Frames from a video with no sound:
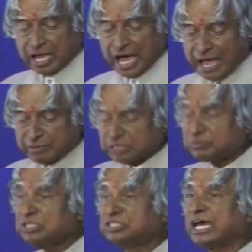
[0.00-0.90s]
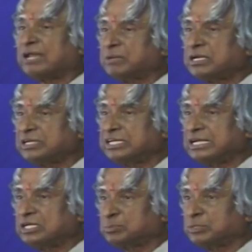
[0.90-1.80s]
I was with Chairman,
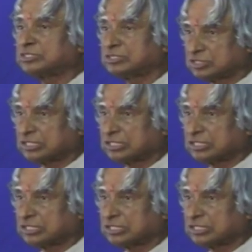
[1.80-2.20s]
Indian Space Research